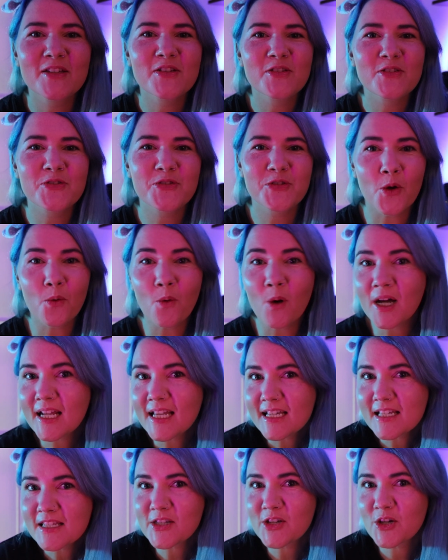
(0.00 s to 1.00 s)
So what
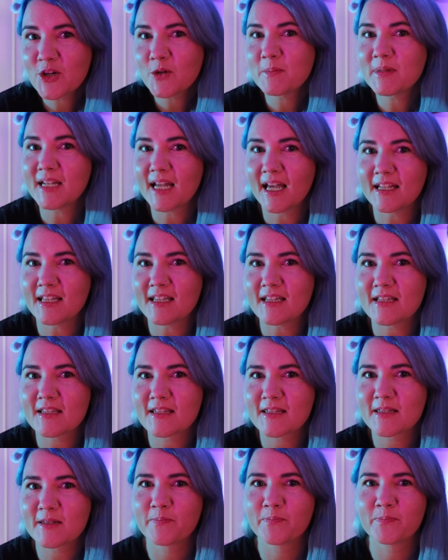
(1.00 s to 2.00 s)
is
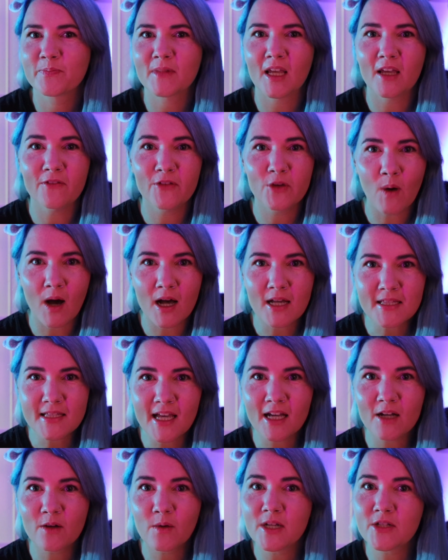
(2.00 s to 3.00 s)
Kubernetes? If you ask
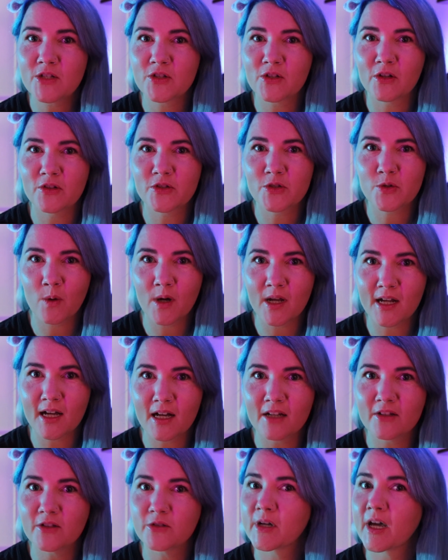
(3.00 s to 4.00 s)
that question on
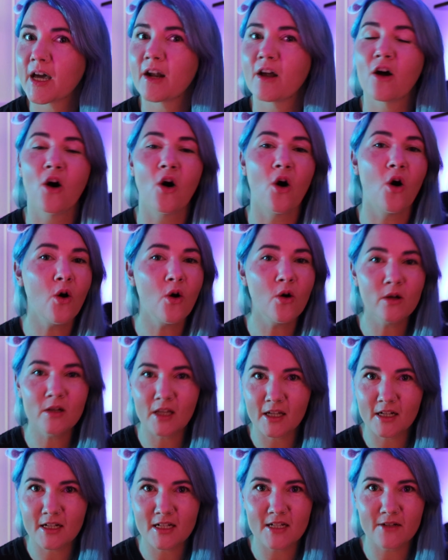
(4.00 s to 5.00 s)
Twitter, you'll get a whole
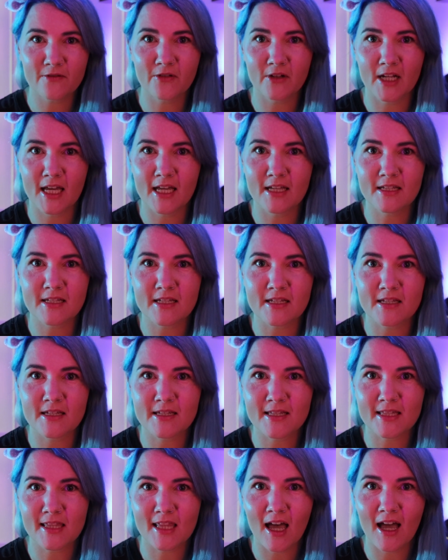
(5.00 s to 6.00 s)
lot of different
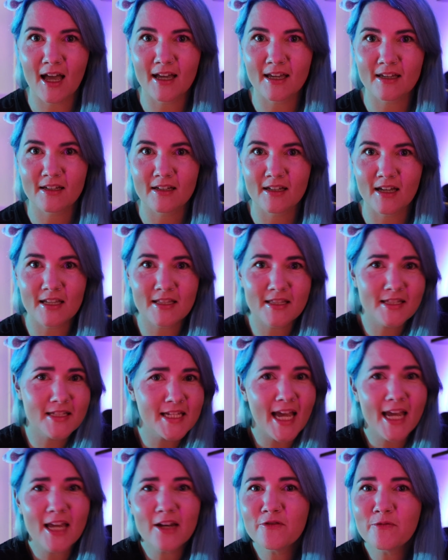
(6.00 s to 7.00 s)
answers, like a
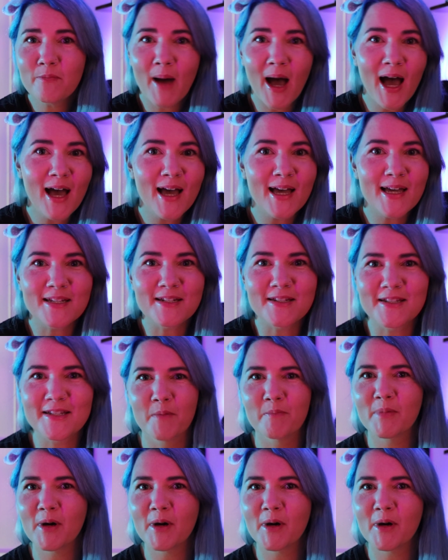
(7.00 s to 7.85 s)
state of mind.